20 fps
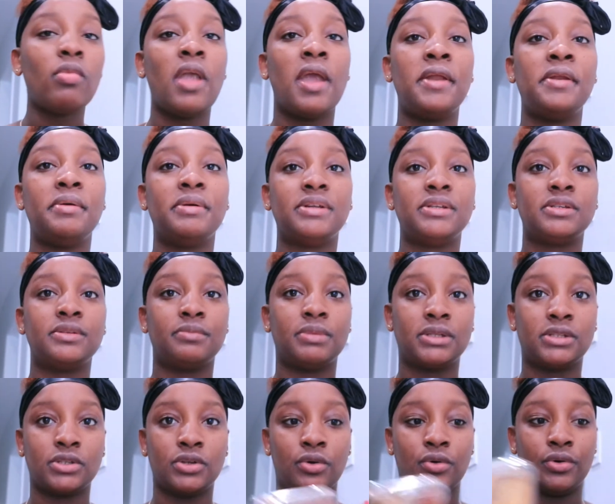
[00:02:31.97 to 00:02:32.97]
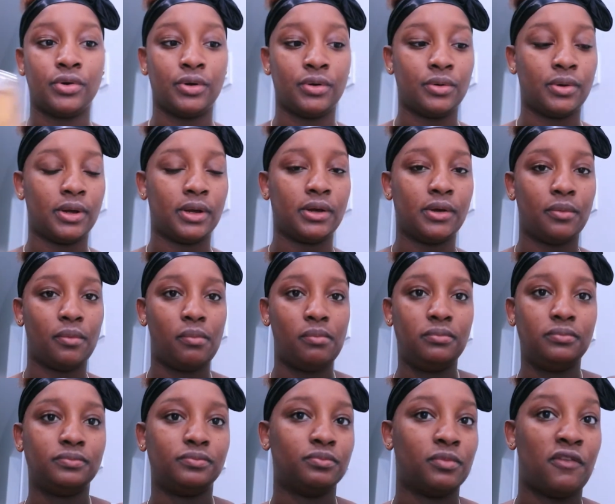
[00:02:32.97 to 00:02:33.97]
Anyways, I'm about to go real quick.
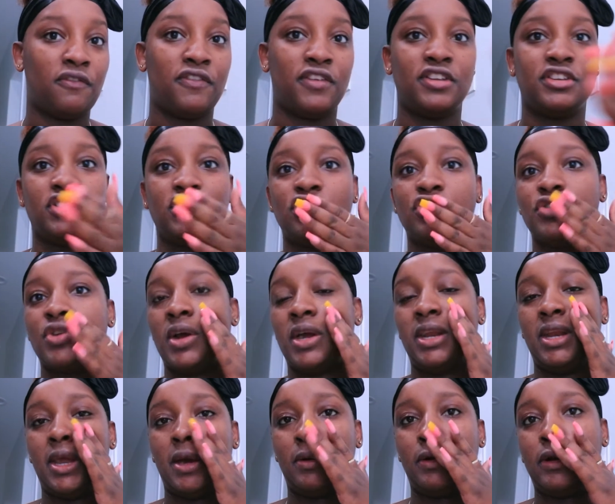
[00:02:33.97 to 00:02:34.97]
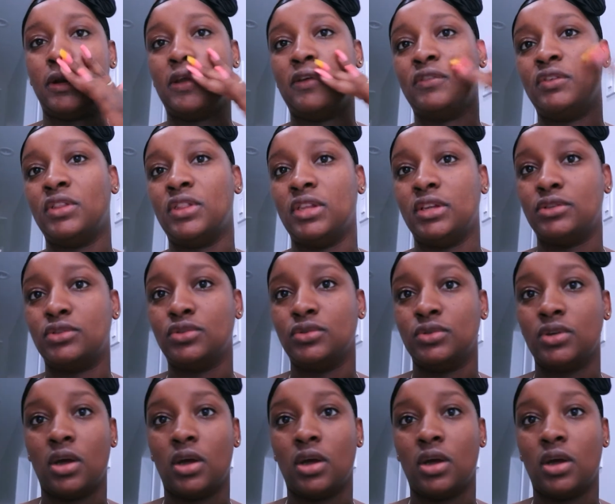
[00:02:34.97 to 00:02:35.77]
My face is drying down and everything too.